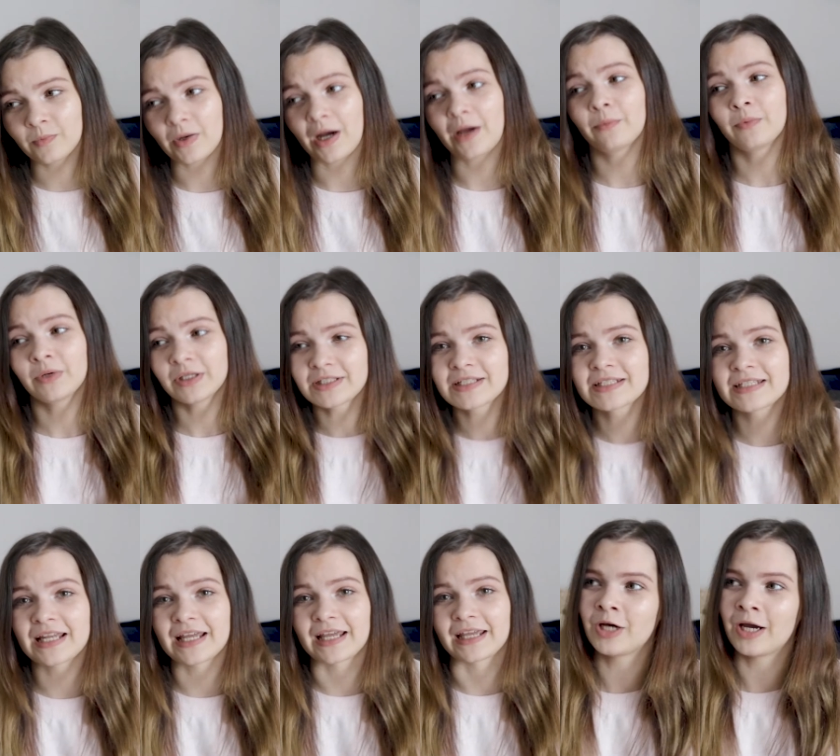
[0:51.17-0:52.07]
I will
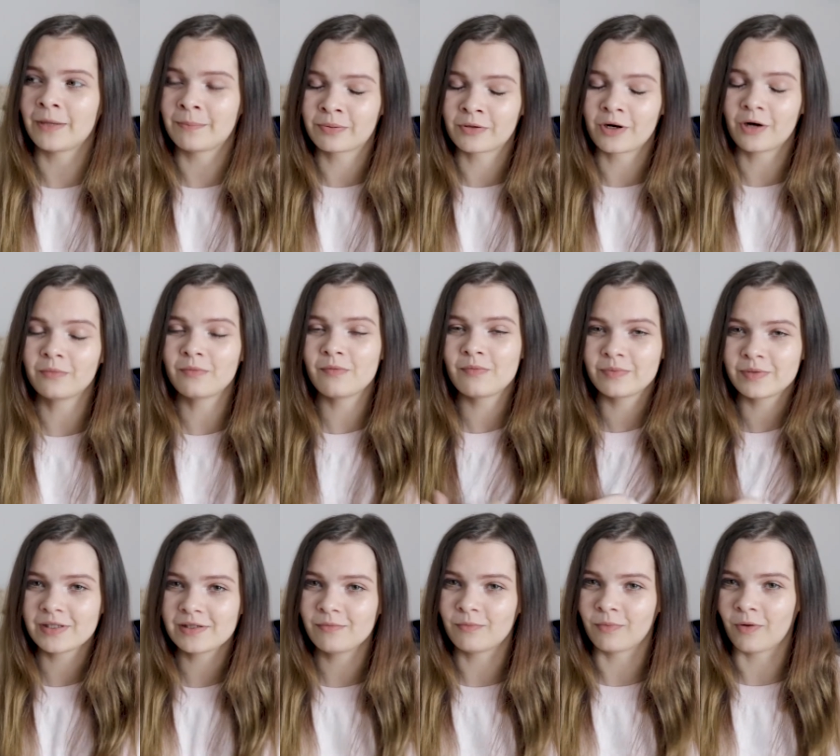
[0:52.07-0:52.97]
say, I
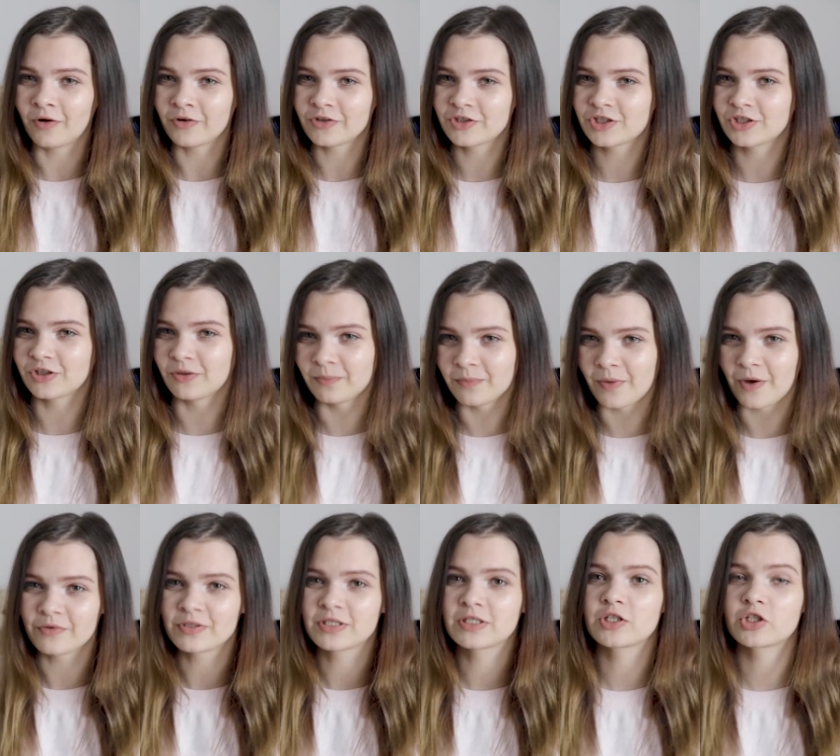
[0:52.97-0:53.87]
probably watch the
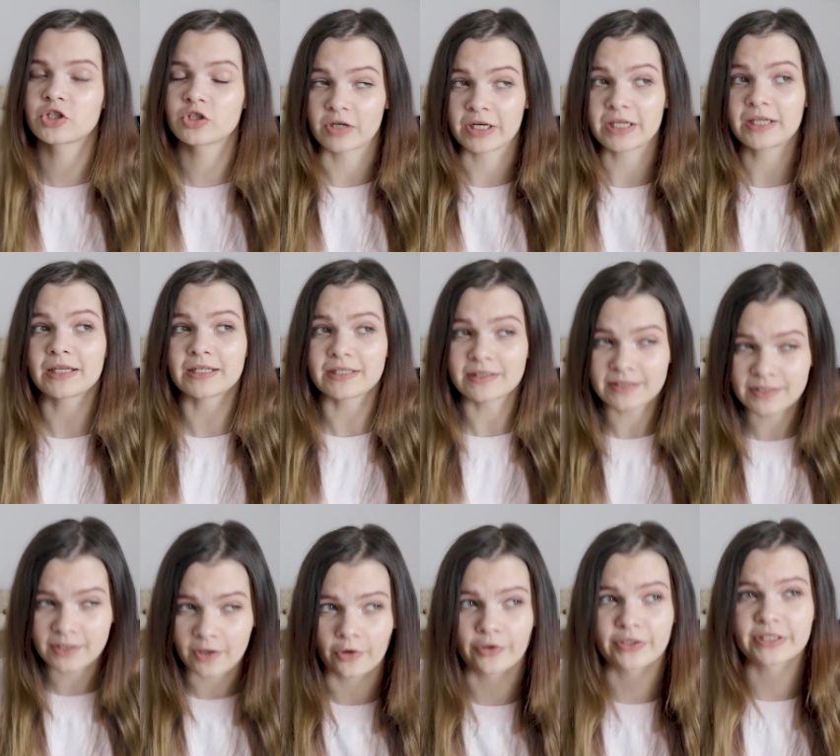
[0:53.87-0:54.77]
most Stray Kids
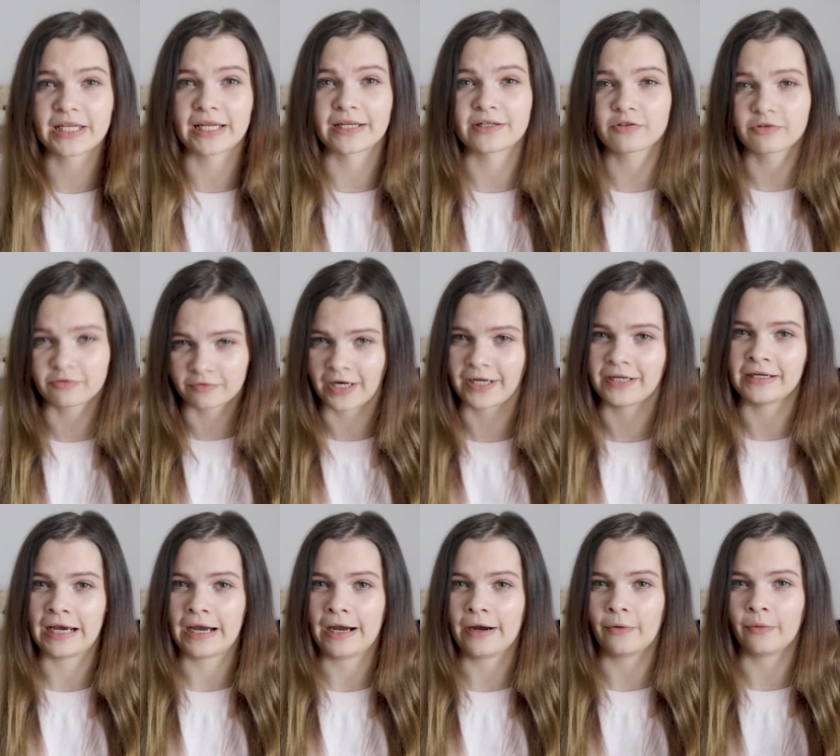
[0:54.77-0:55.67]
content right
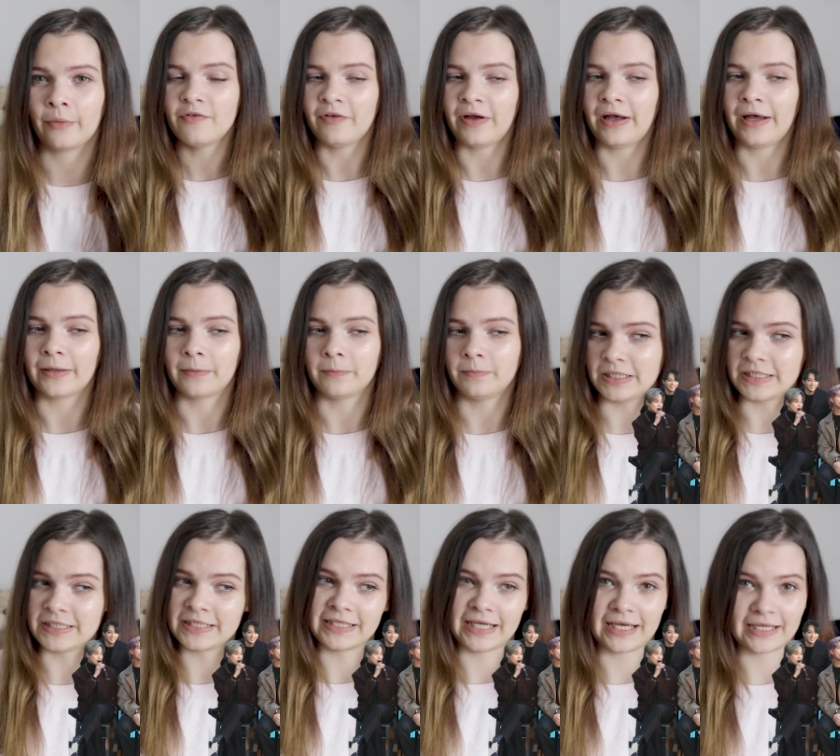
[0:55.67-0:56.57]
now than B
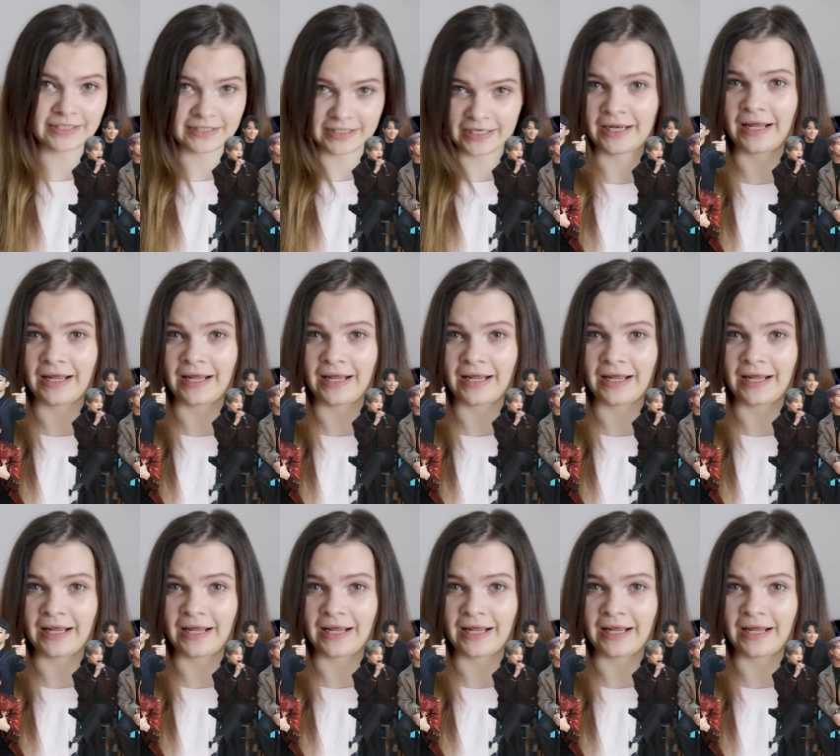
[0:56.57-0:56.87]
T S and